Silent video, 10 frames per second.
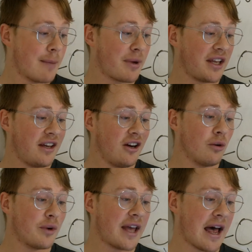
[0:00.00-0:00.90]
But
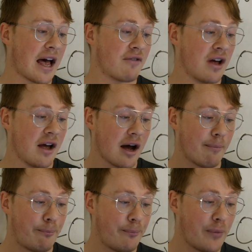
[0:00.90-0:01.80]
here we have
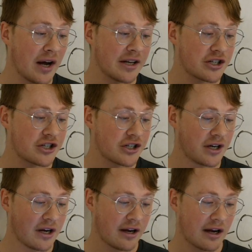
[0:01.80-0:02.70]
a
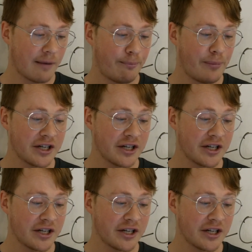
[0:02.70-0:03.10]
bunch of